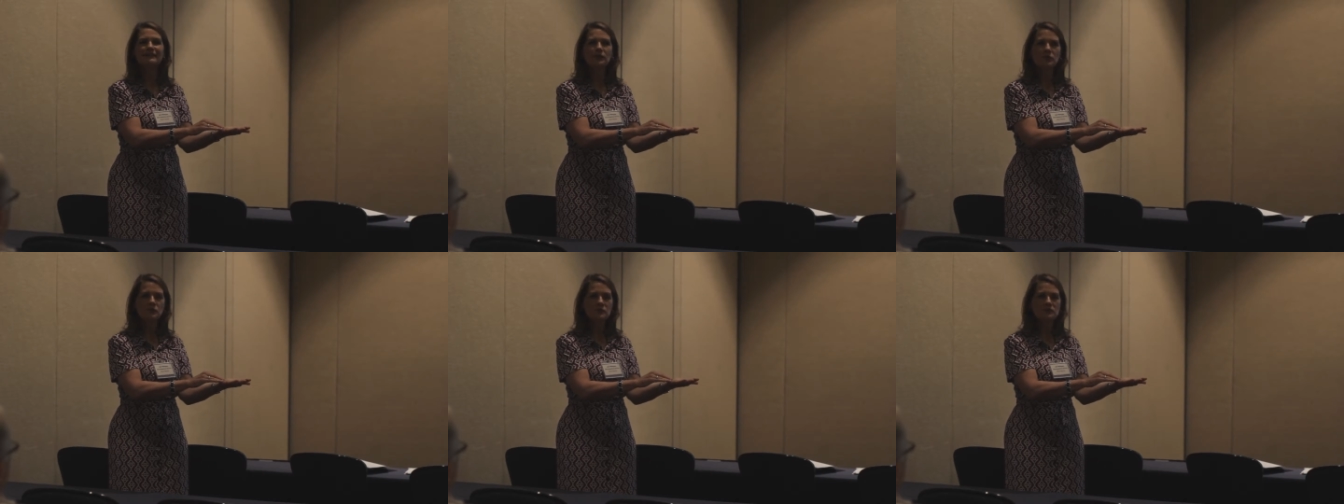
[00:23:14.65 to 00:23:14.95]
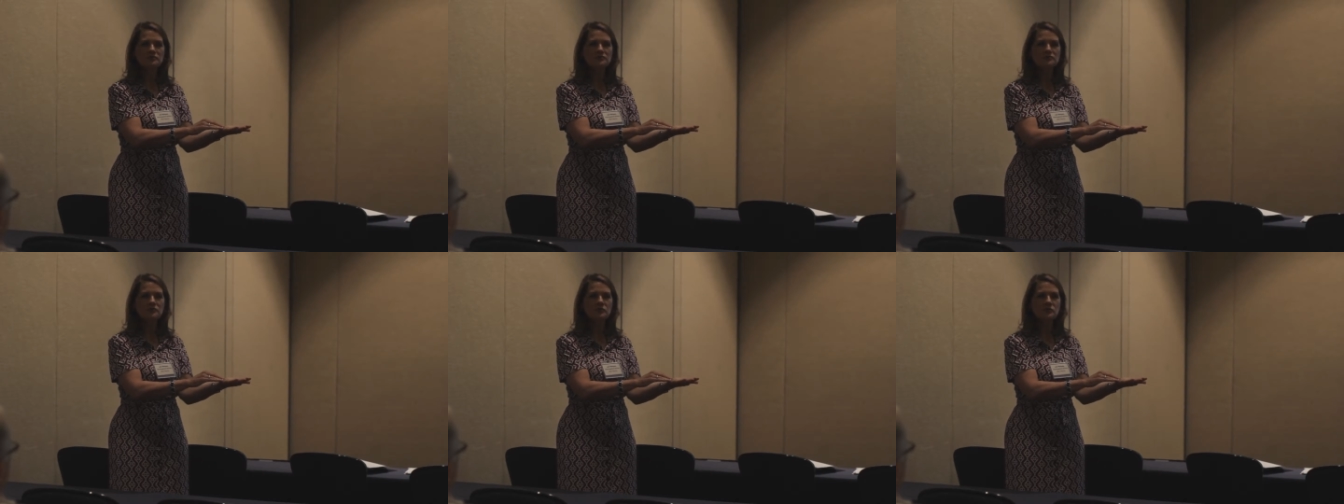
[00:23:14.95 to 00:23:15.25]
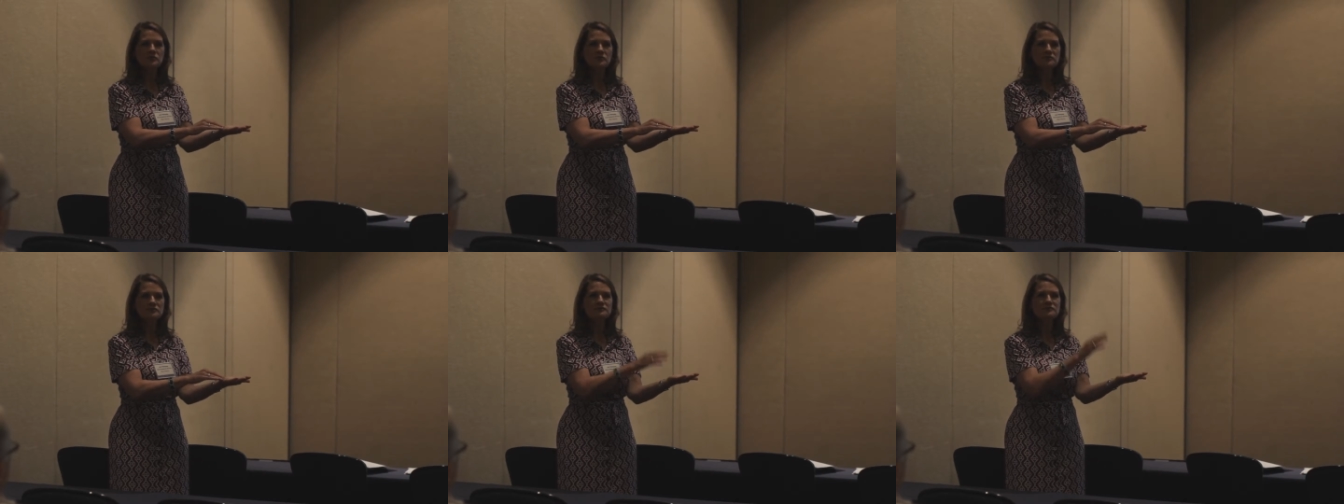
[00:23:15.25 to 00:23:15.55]
lower
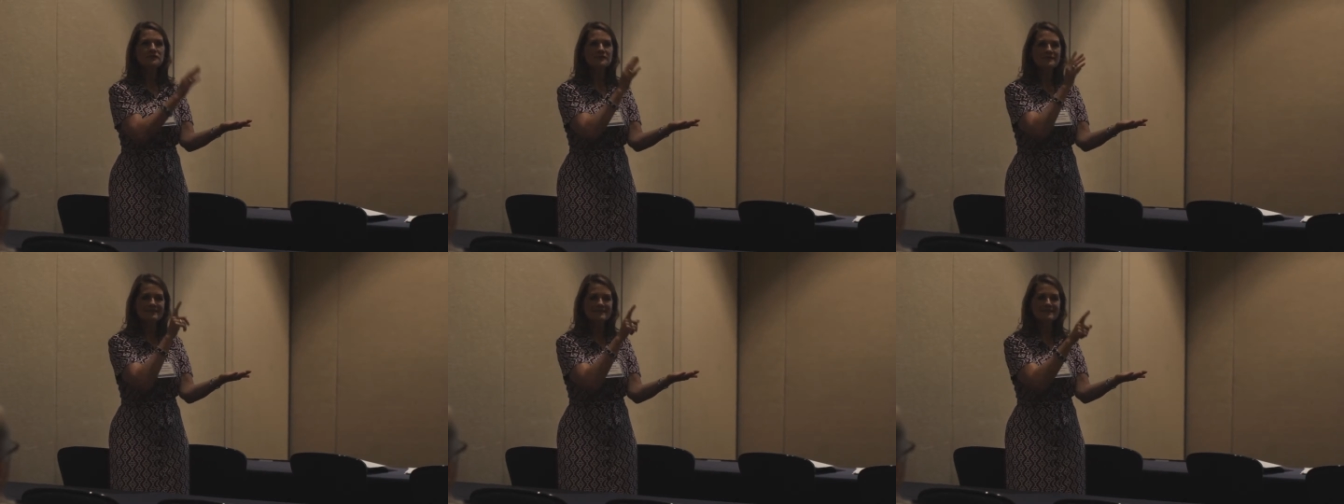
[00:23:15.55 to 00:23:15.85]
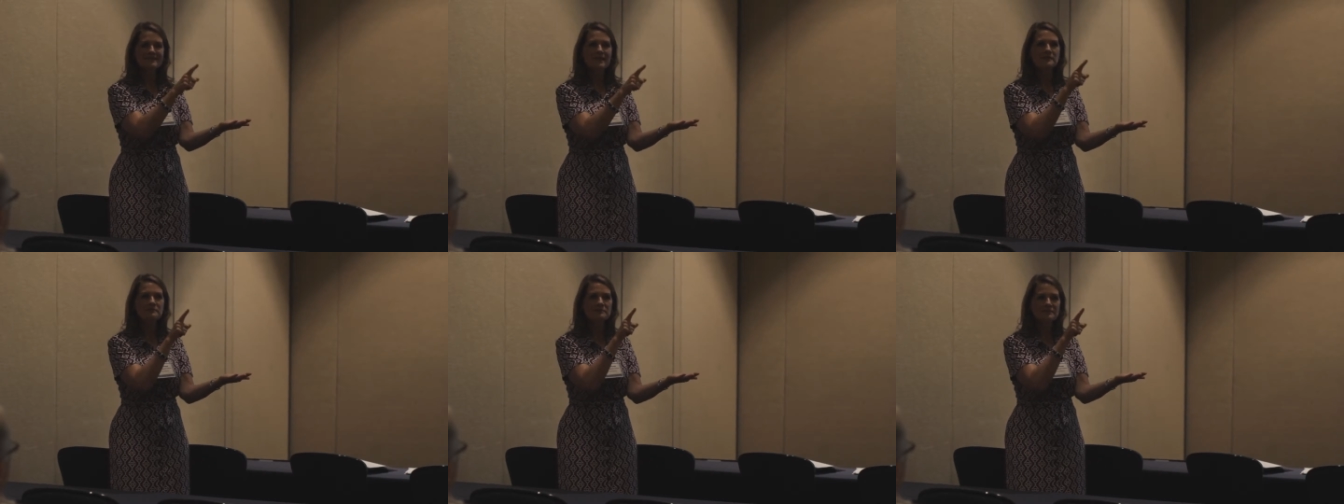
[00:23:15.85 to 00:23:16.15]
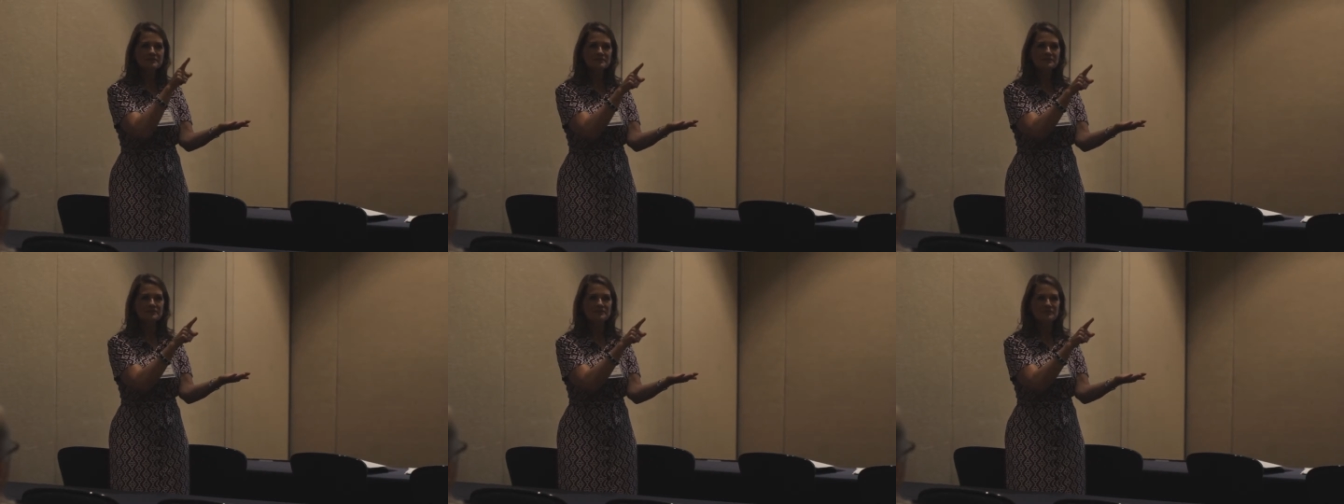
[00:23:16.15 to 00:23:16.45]
scores for the same
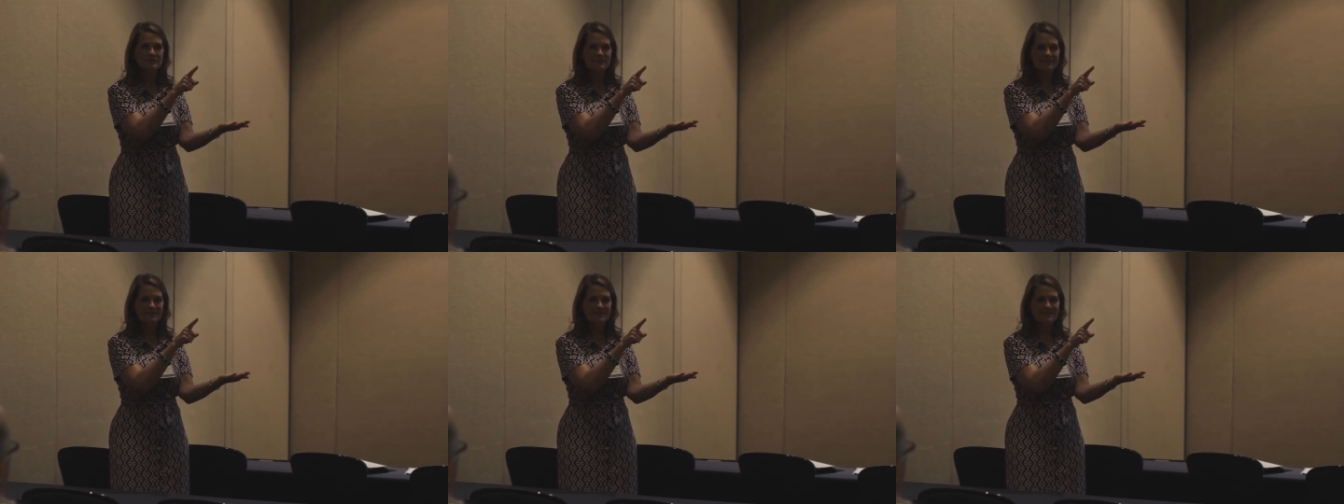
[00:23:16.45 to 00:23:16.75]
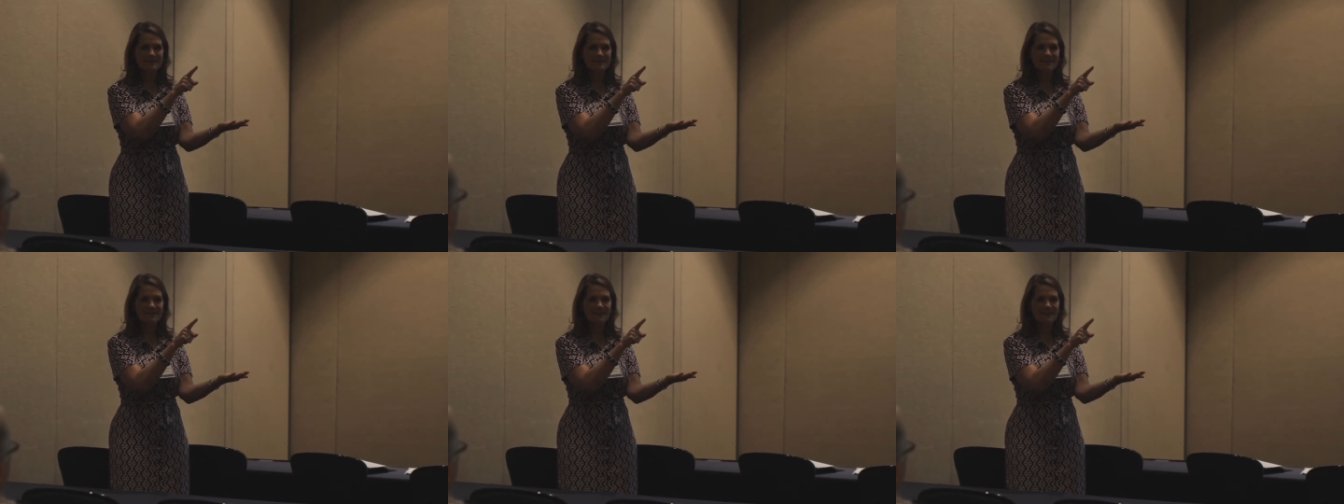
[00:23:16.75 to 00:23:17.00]
service